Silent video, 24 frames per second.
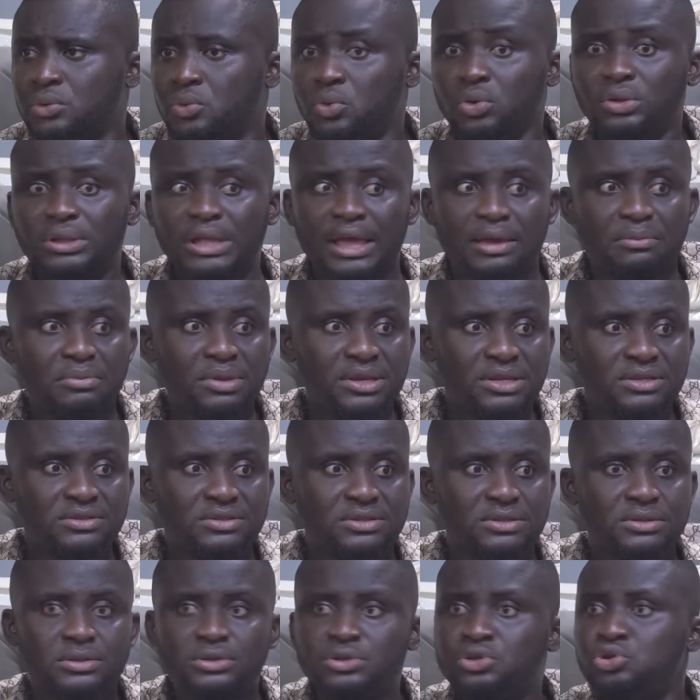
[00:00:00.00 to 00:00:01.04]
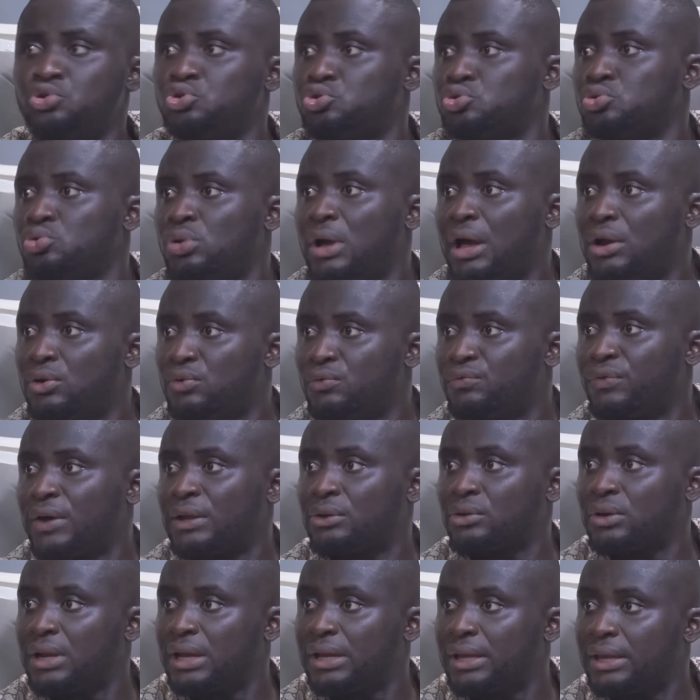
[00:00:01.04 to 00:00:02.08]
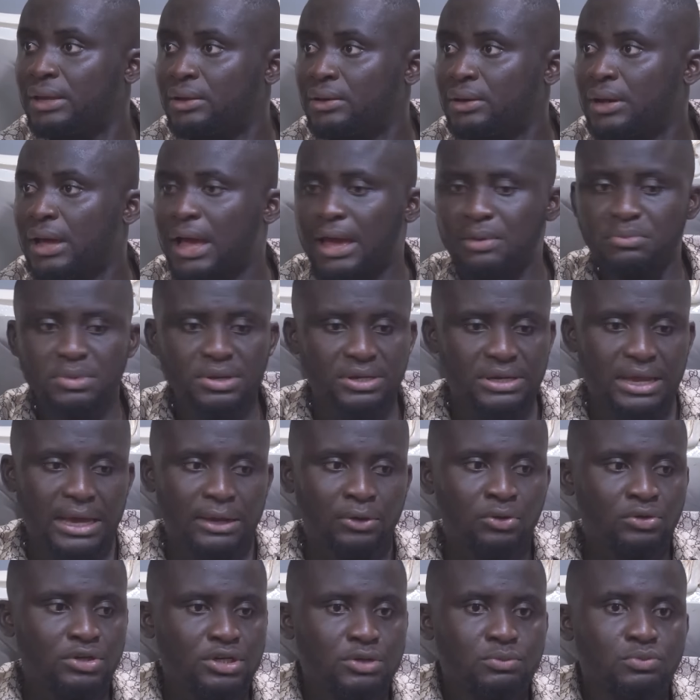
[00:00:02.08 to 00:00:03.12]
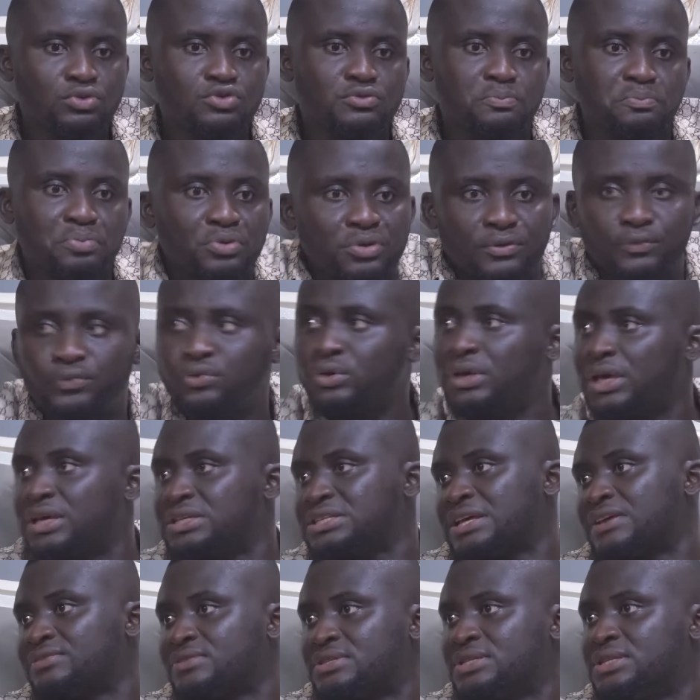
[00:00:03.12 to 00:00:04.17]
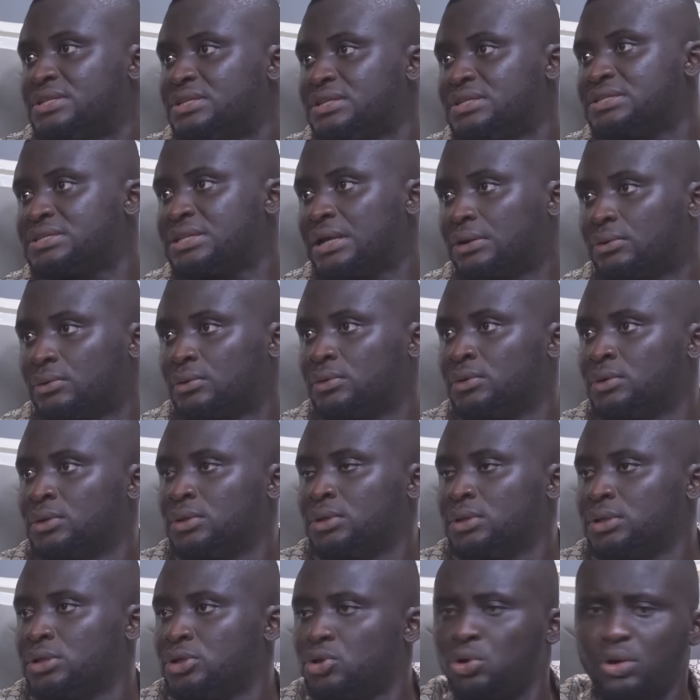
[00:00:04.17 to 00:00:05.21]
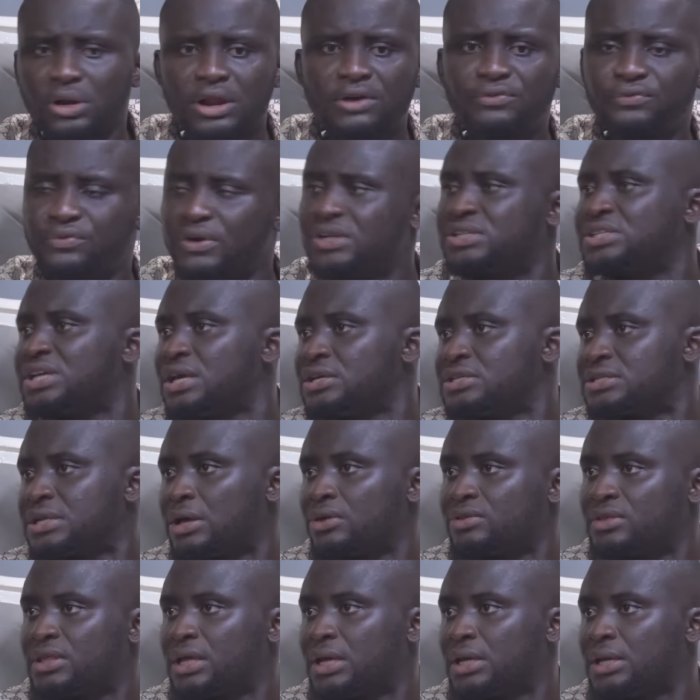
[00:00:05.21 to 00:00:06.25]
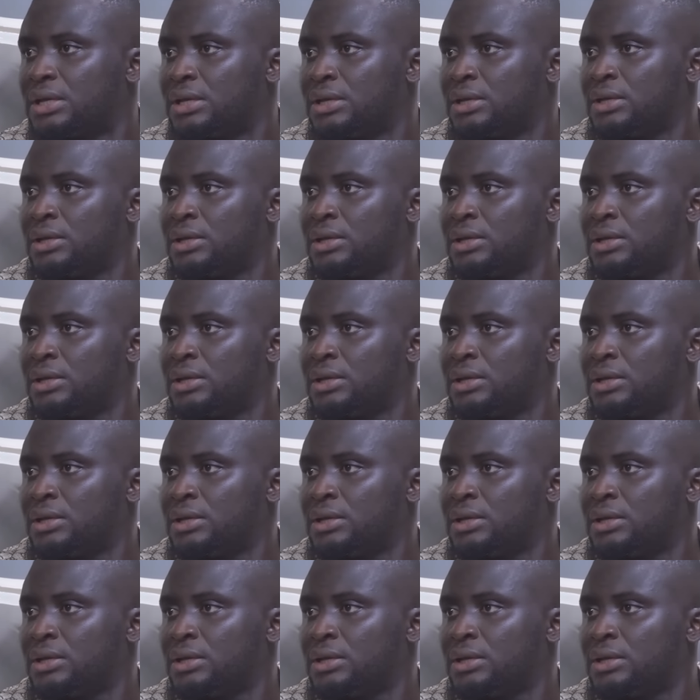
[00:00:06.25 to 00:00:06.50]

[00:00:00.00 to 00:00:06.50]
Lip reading: What I mean is, you should go and look for another girl now. I mean, they are not the most beautiful girls I've seen in this town. The other fresh girls out there.